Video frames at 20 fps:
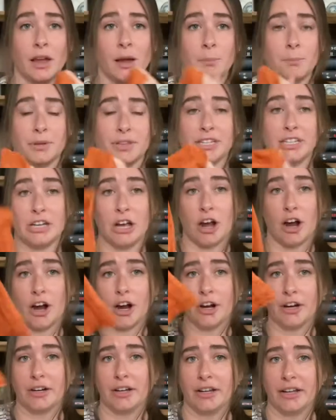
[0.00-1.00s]
But the
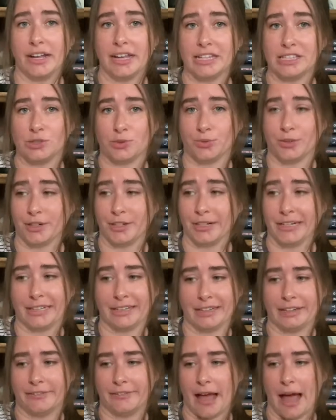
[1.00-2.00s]
yarn is
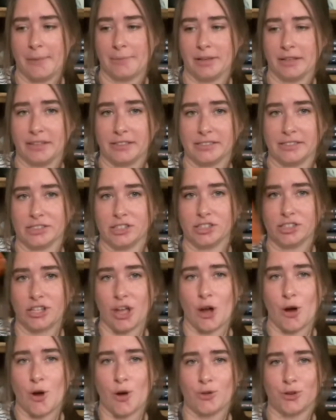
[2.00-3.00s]
really fabulous. It's
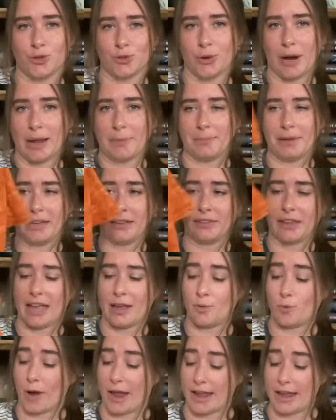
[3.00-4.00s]
so drapey and
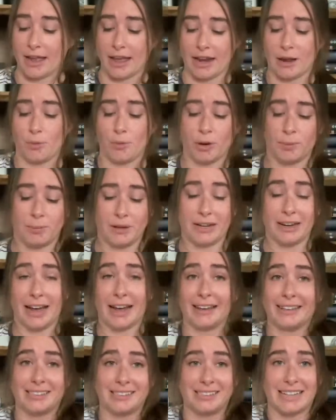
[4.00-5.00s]
lightweight, and it would be
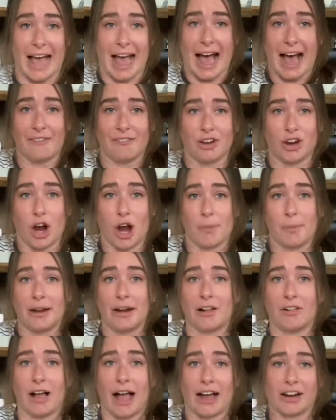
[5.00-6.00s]
nice to have a garment
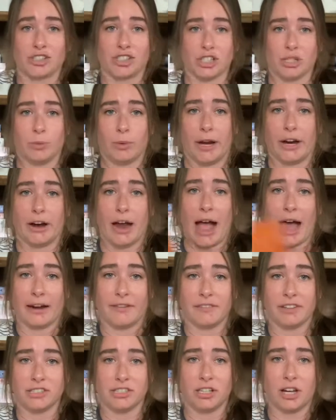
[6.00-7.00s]
I'll actually wear out
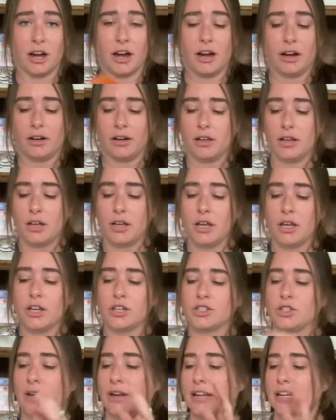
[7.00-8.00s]
of this yarn.
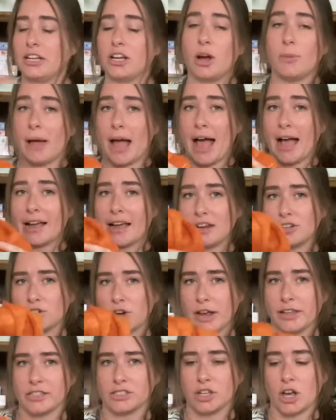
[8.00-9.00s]
So I need to go back and
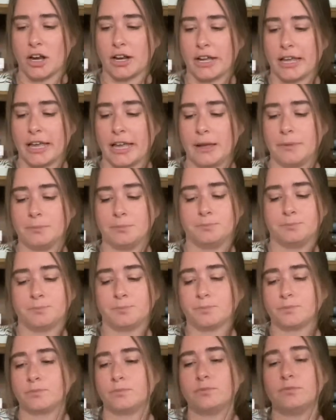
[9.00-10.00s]
try this on again
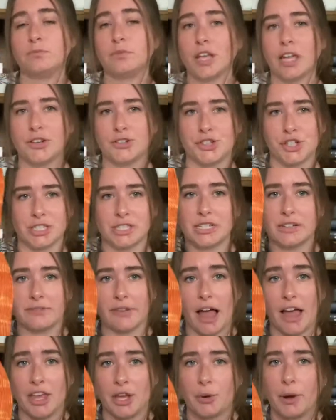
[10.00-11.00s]
and just
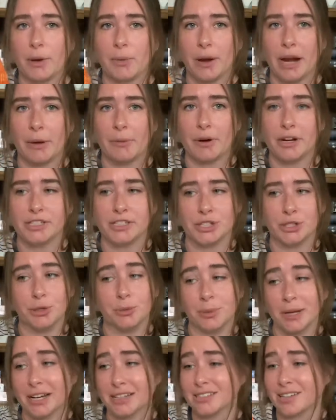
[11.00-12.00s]
evaluate what I want to do,
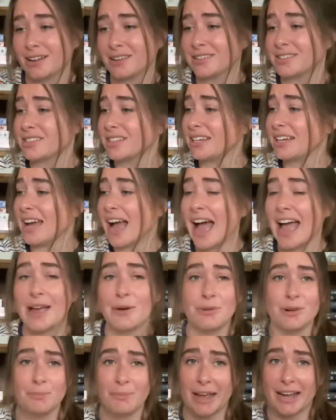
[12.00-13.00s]
because honestly, I
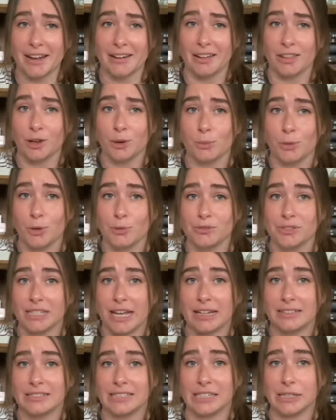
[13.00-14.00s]
would make another
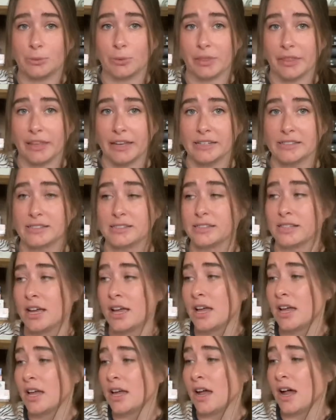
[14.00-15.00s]
moonset tee with this.
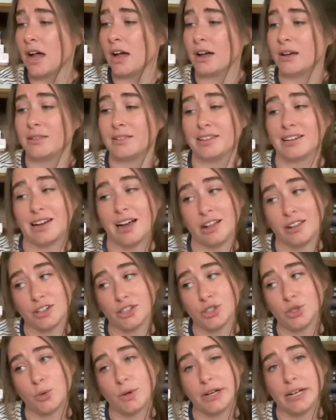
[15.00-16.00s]
The color
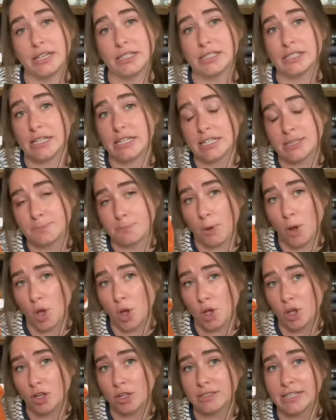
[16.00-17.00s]
choice is
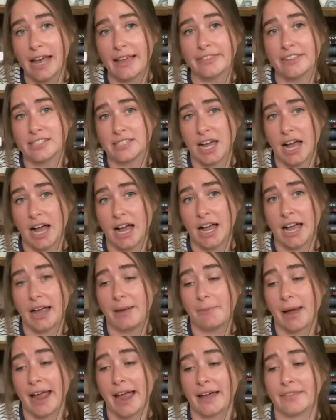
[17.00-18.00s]
bold. At the
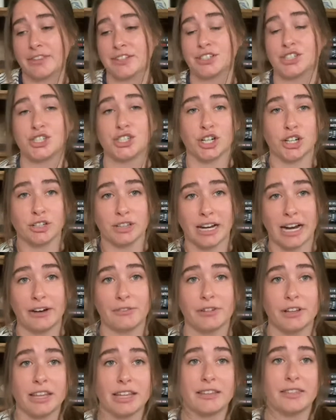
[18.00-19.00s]
time, I had this shirt that I
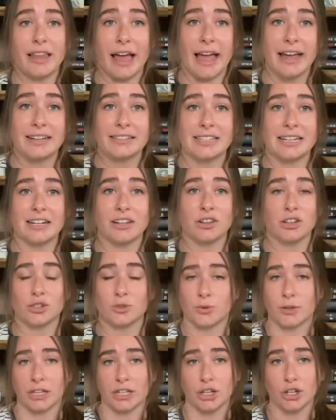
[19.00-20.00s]
really liked and it looked
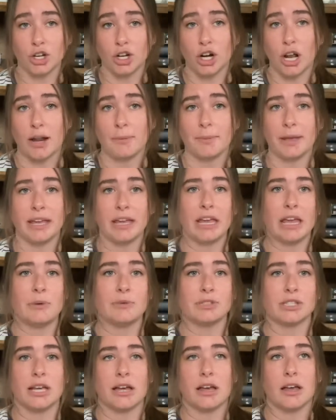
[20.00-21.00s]
really good on me. It
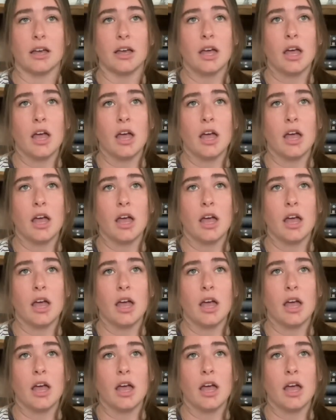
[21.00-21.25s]
was an